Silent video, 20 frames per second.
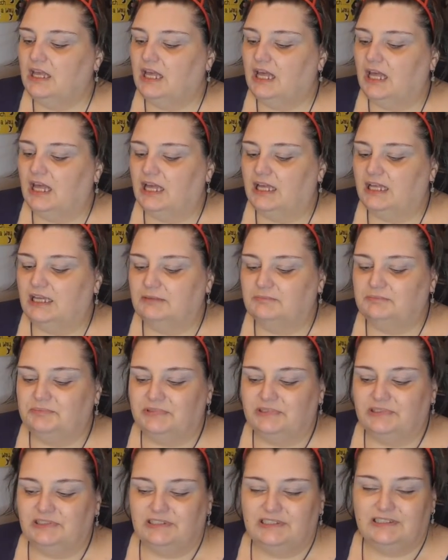Uh,
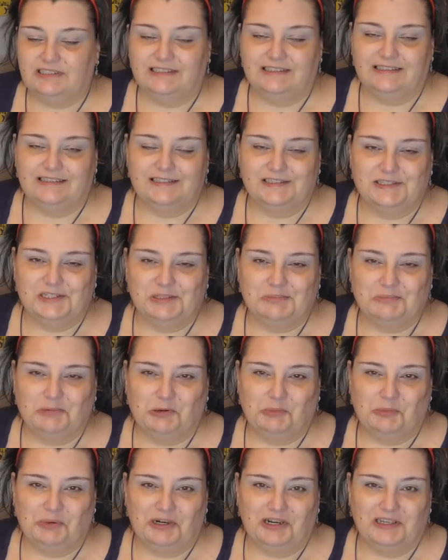but uh, it's a small
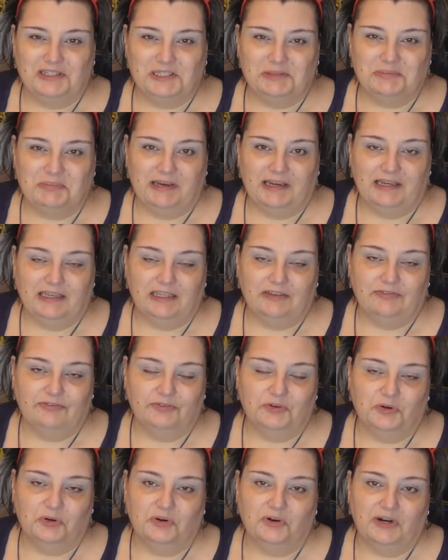price to pay
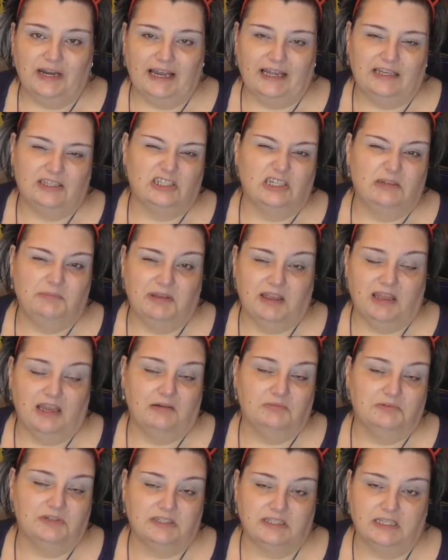for actually being able
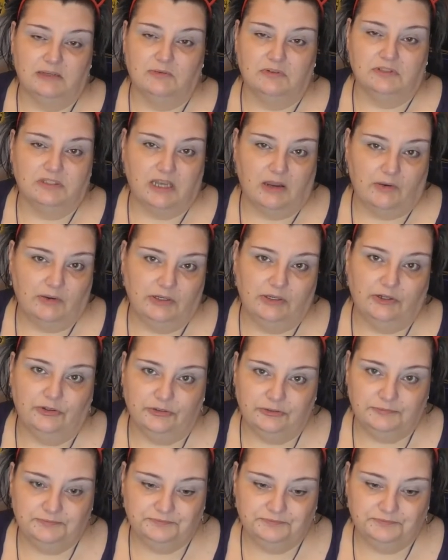to see what's going on.